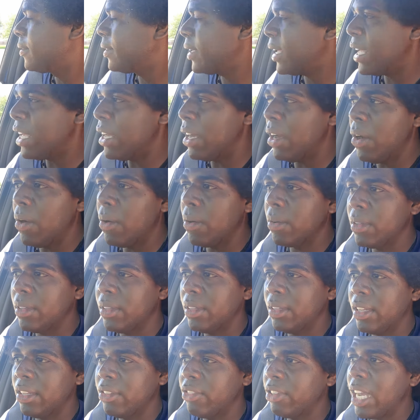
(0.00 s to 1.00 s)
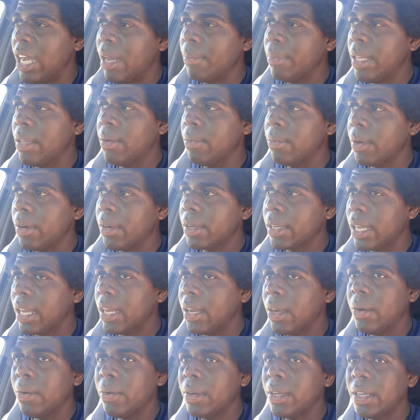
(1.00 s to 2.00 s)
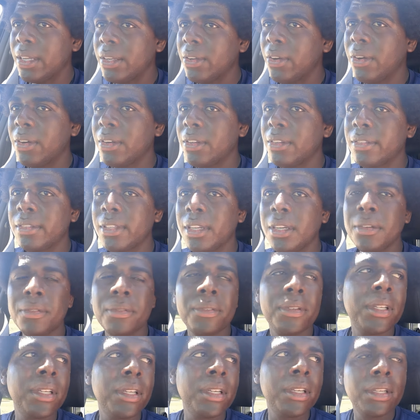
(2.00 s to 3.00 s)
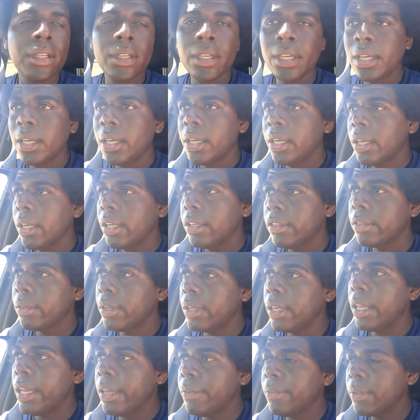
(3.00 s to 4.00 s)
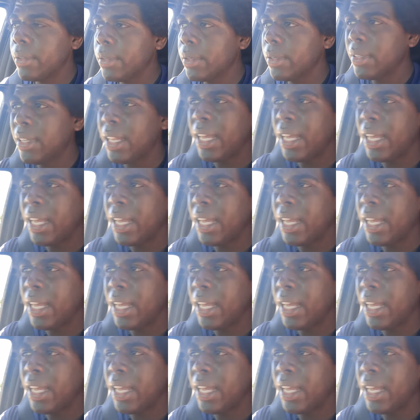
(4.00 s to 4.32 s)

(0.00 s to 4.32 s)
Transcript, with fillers: saying, oh, the job didn't work out and all this stuff. So after